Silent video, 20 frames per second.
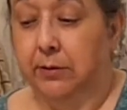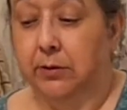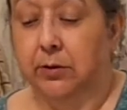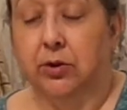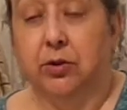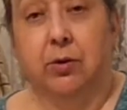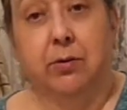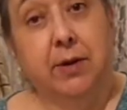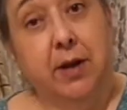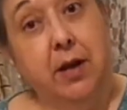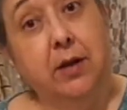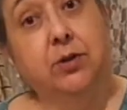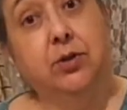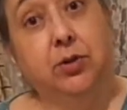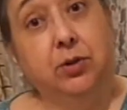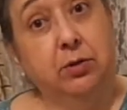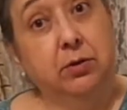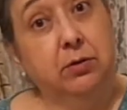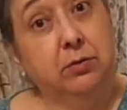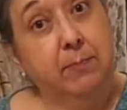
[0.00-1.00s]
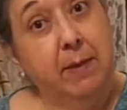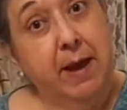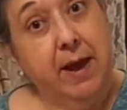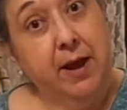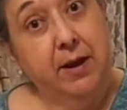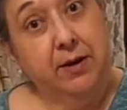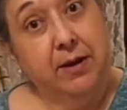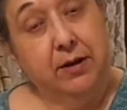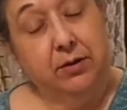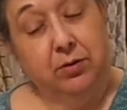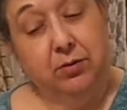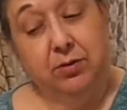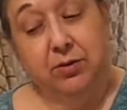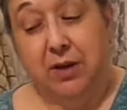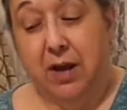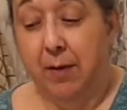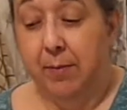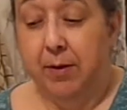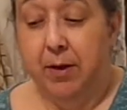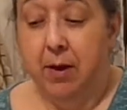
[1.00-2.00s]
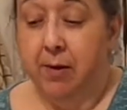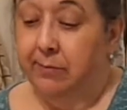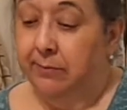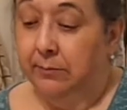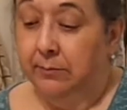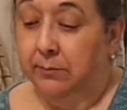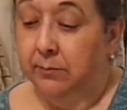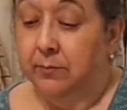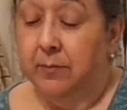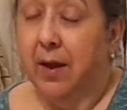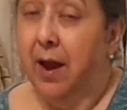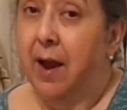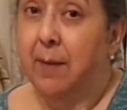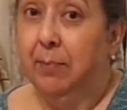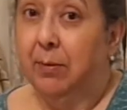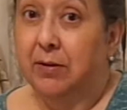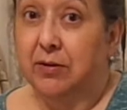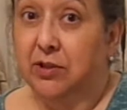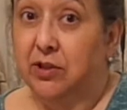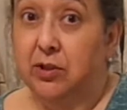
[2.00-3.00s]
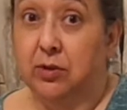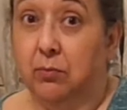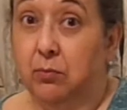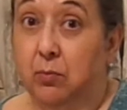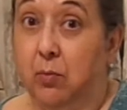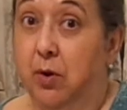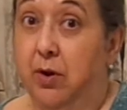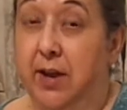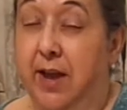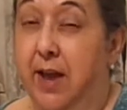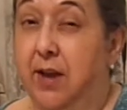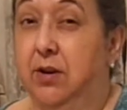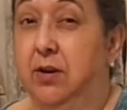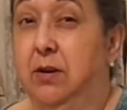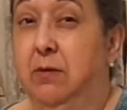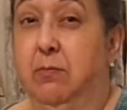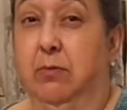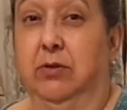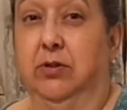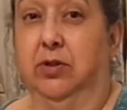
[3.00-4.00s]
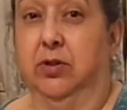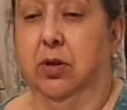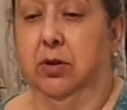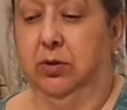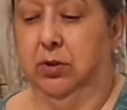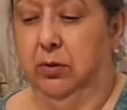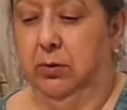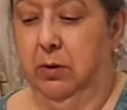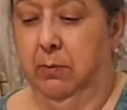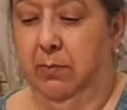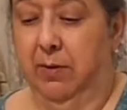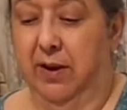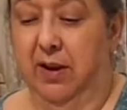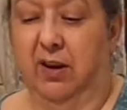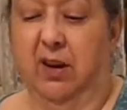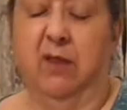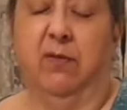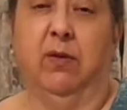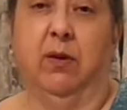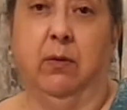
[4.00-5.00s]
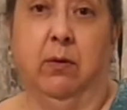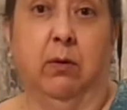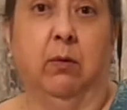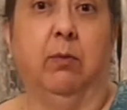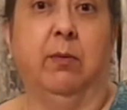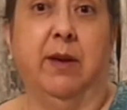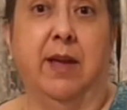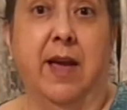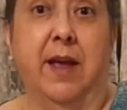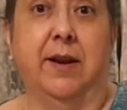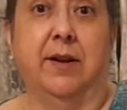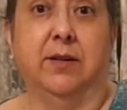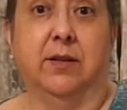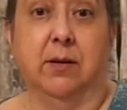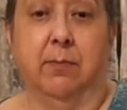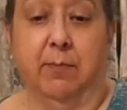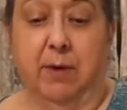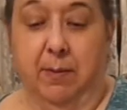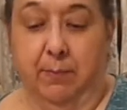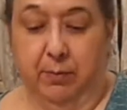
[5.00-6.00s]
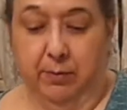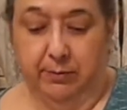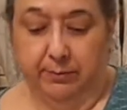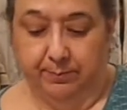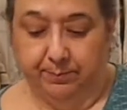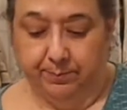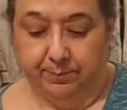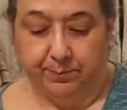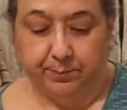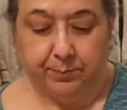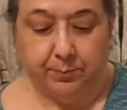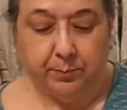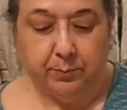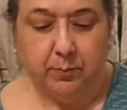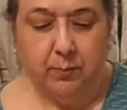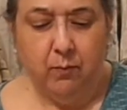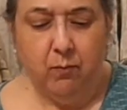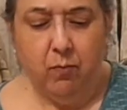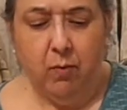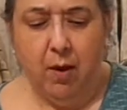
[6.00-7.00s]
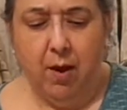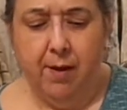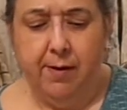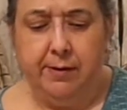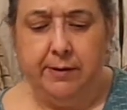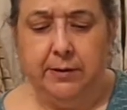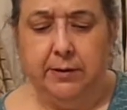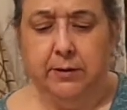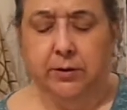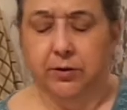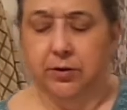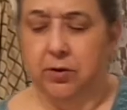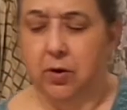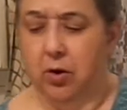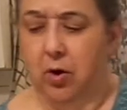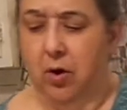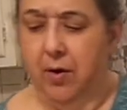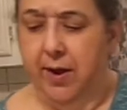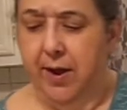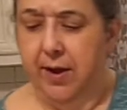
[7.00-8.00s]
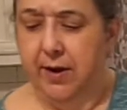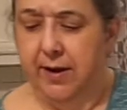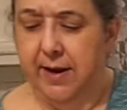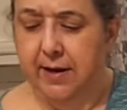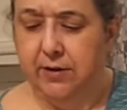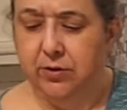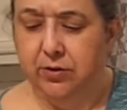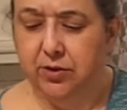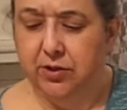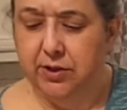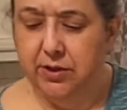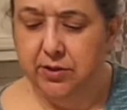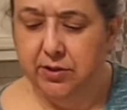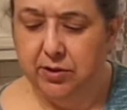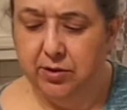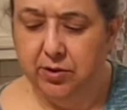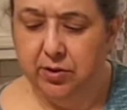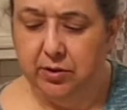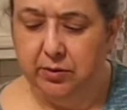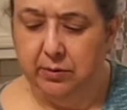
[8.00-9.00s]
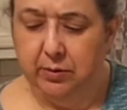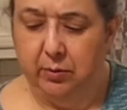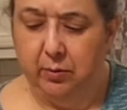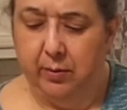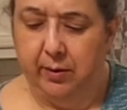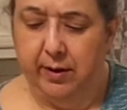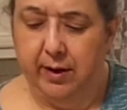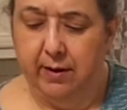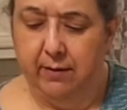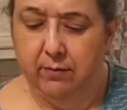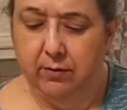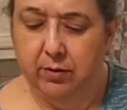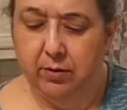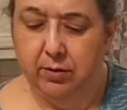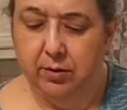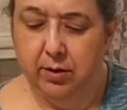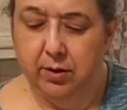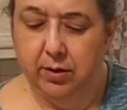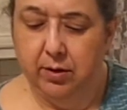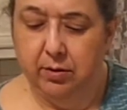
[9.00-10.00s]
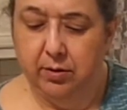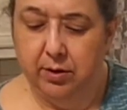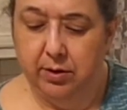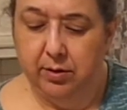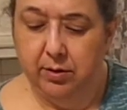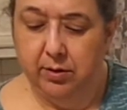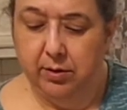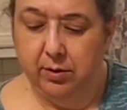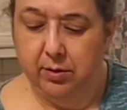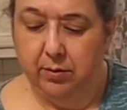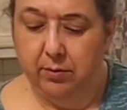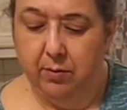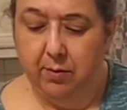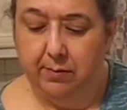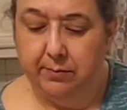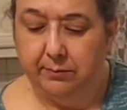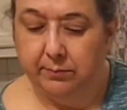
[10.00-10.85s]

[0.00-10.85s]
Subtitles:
So not too bad, not too shabby. I personally don't want to add any more salt to it, but I definitely will be adding some pepper. So go ahead and add your seasonings to it or whatever you think you need to do.